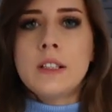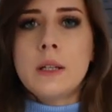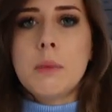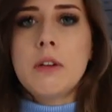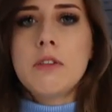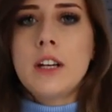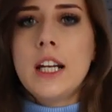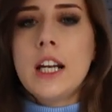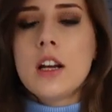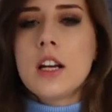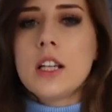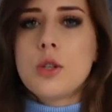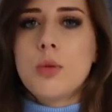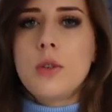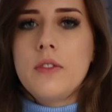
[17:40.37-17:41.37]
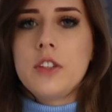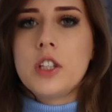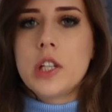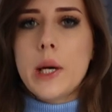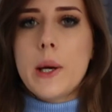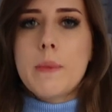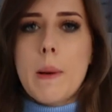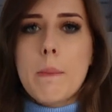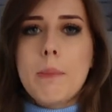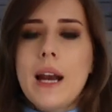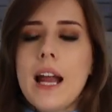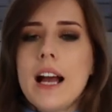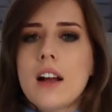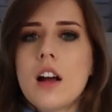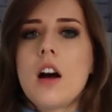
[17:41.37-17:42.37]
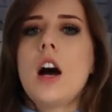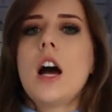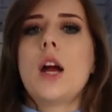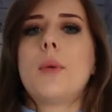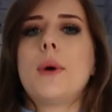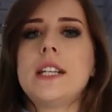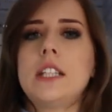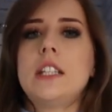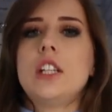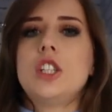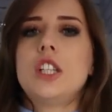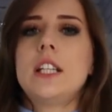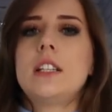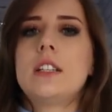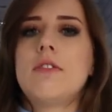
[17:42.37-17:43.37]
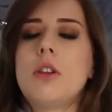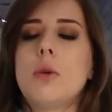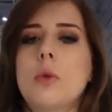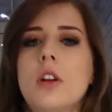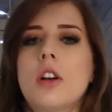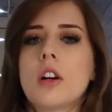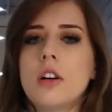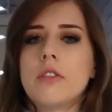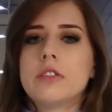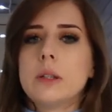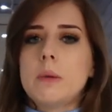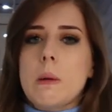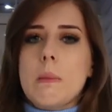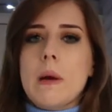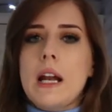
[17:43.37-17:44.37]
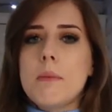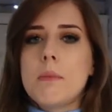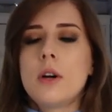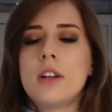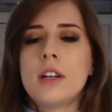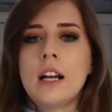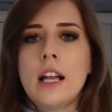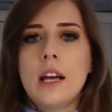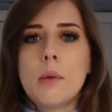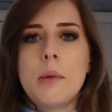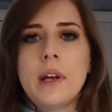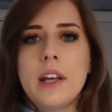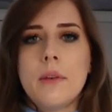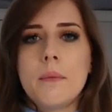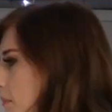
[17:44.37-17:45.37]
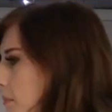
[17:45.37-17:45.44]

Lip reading: It'd be really nice with some black high-waisted jeans if you want to cover up your belly button a little bit.